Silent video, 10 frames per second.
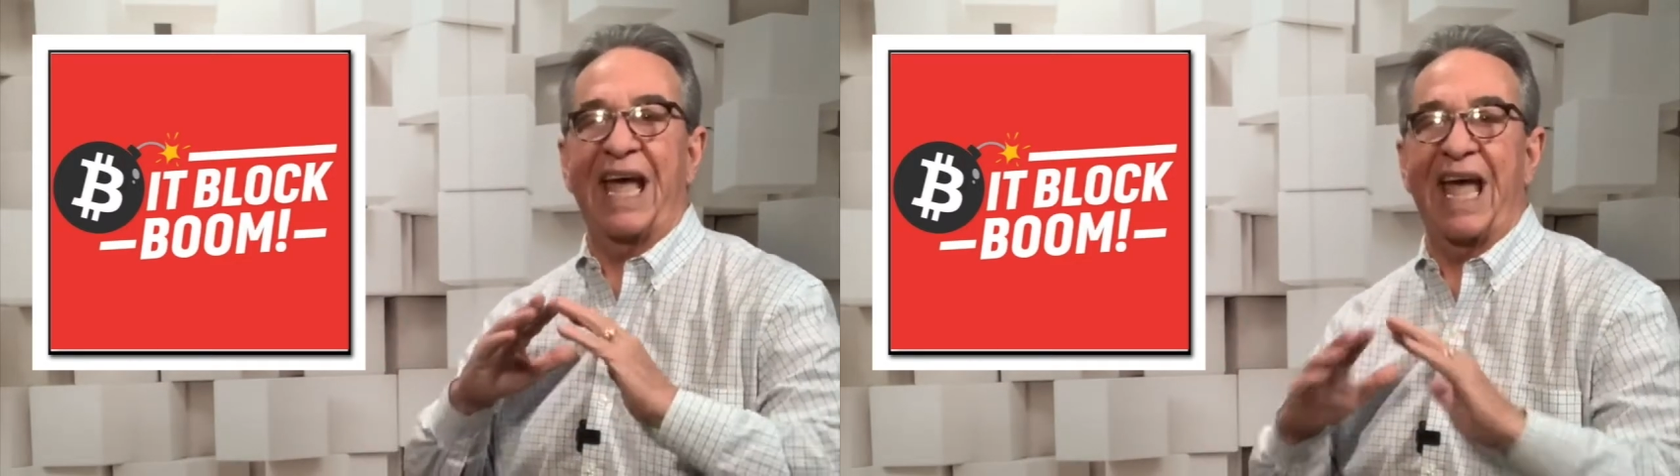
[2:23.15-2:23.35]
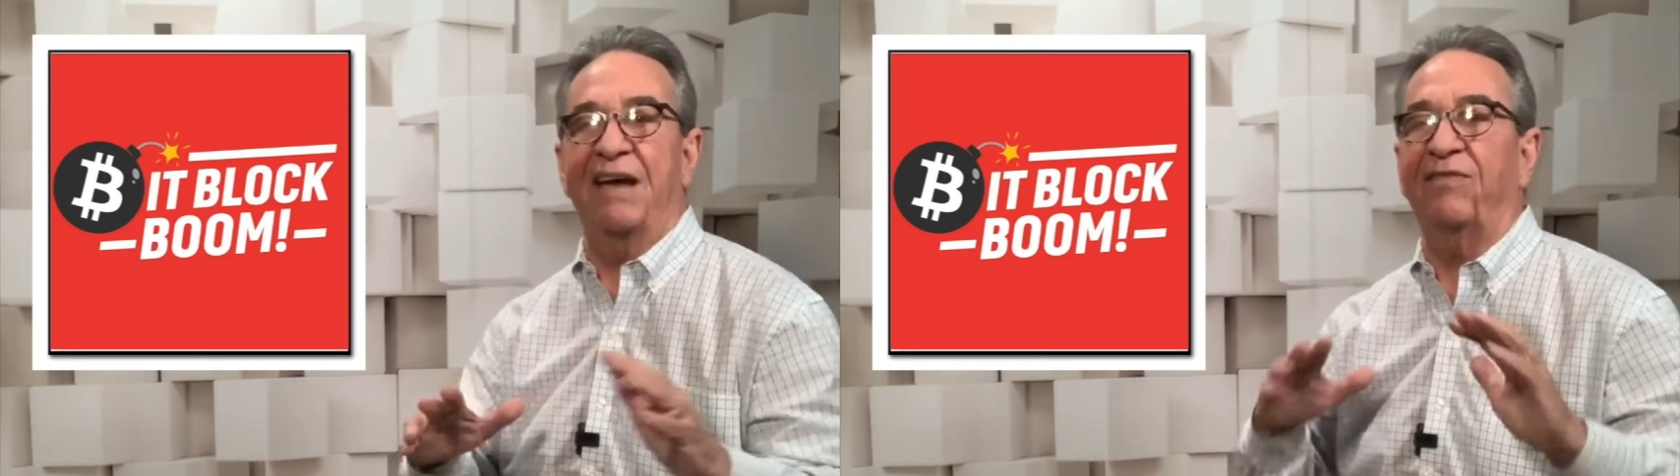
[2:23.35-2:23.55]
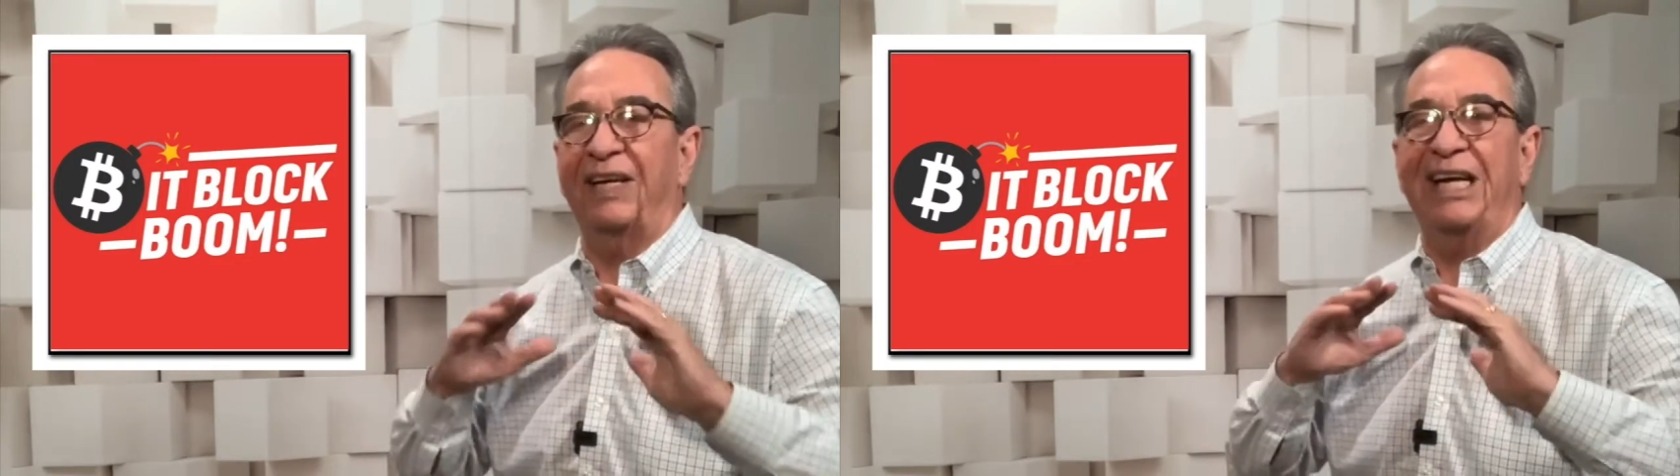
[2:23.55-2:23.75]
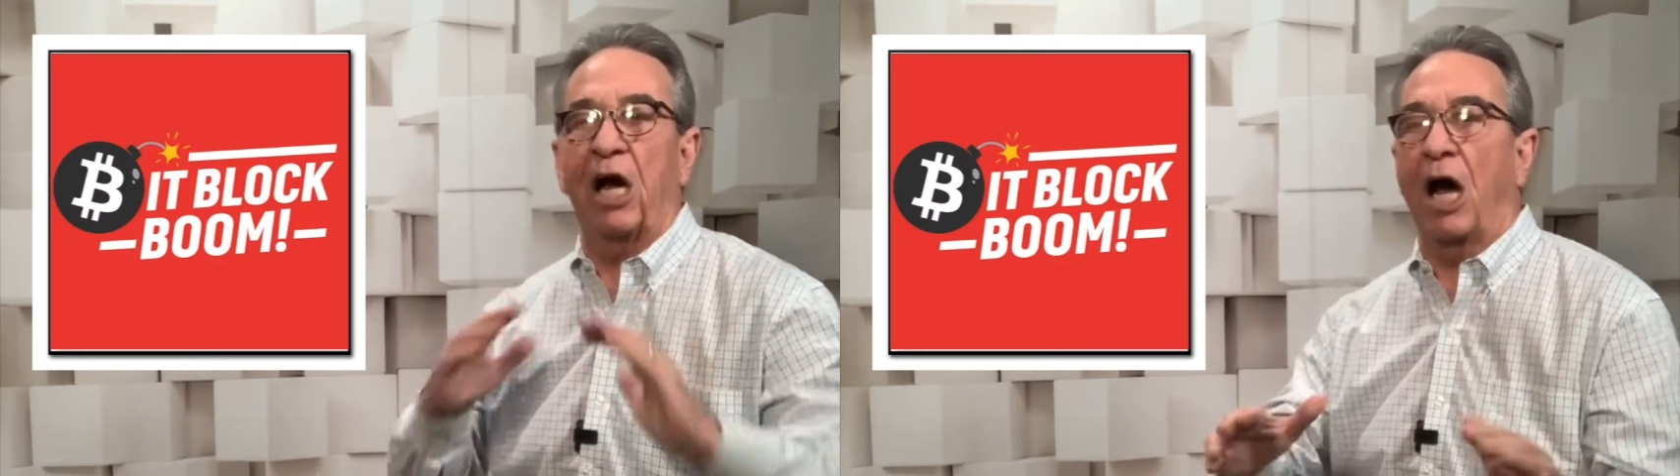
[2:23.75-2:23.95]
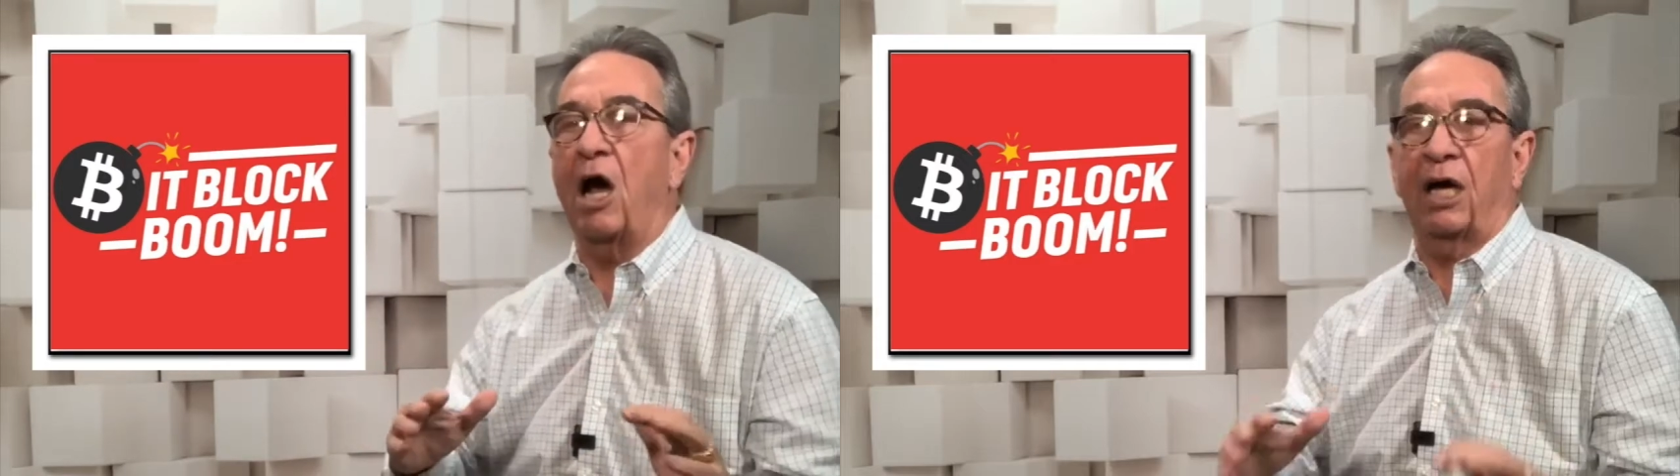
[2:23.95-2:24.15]
every
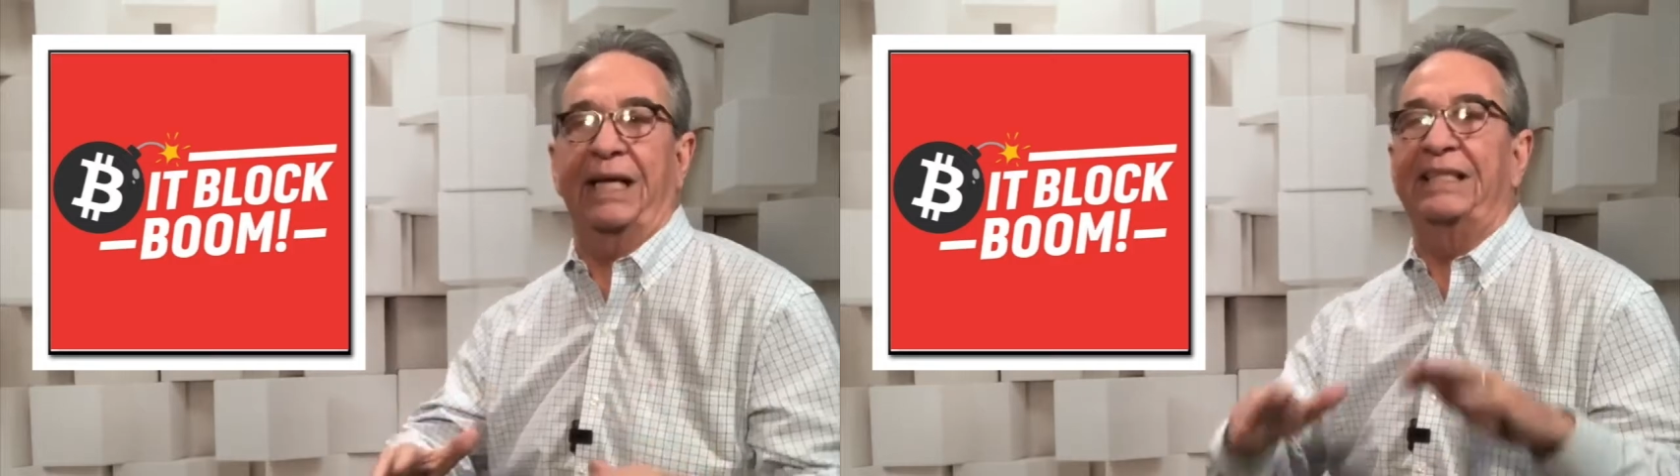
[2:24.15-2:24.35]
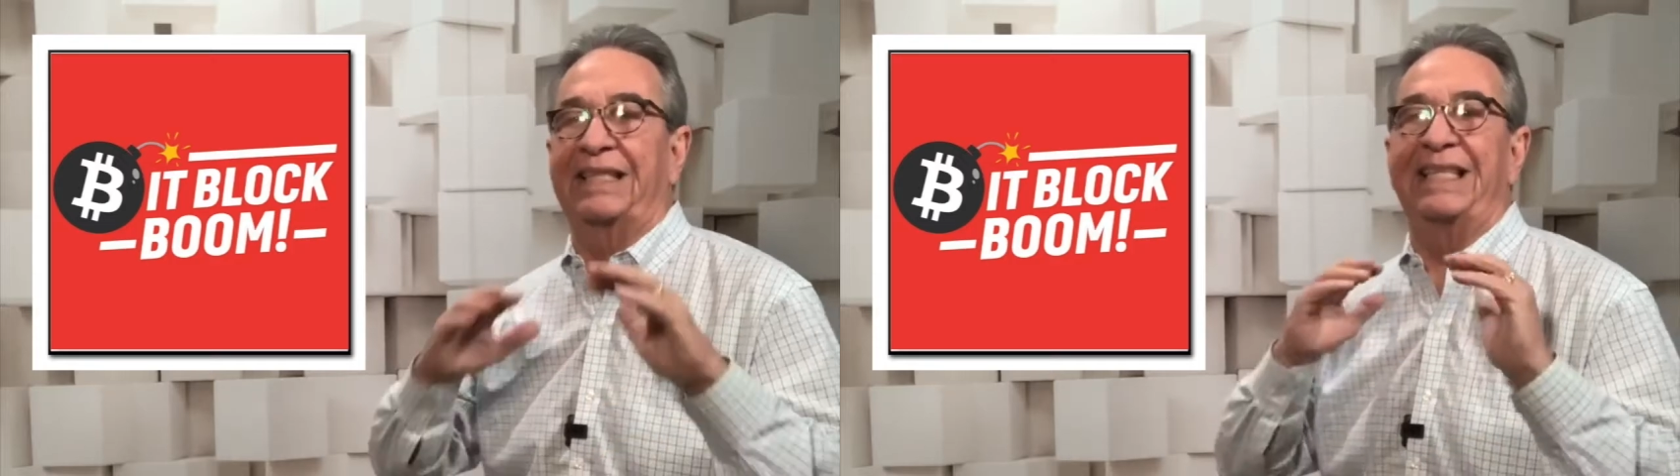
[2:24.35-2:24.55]
August